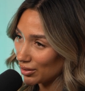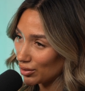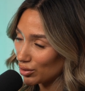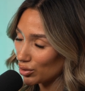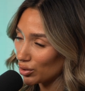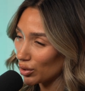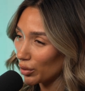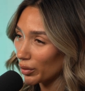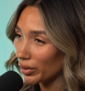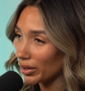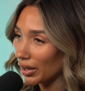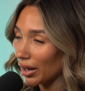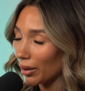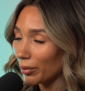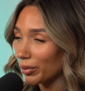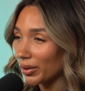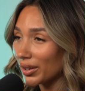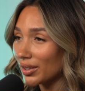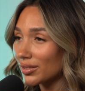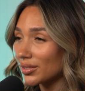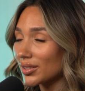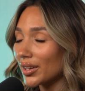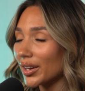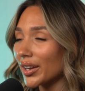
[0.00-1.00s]
So with that
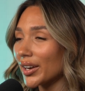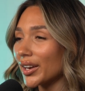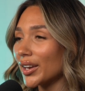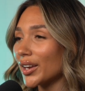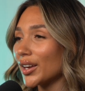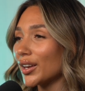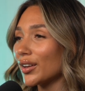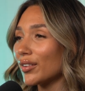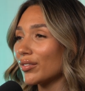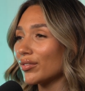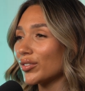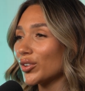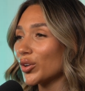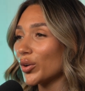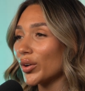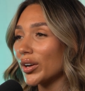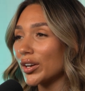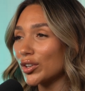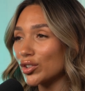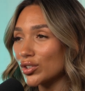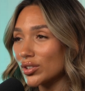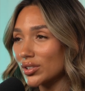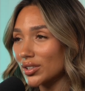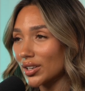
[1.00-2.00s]
being said, if you're
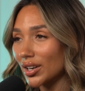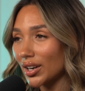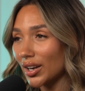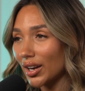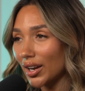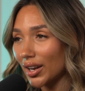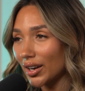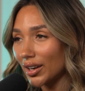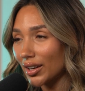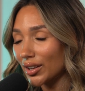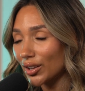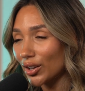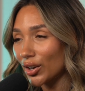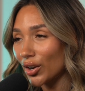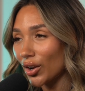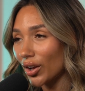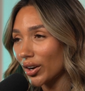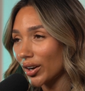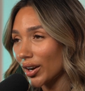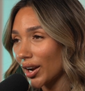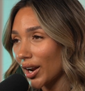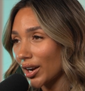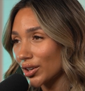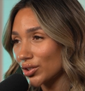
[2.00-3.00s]
interested in getting the
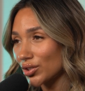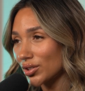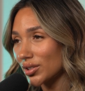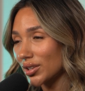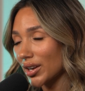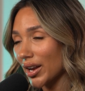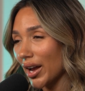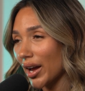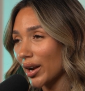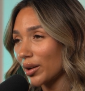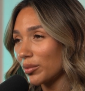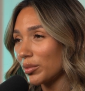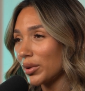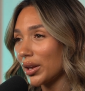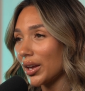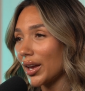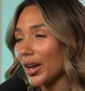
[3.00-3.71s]
Lanna Lashes Academy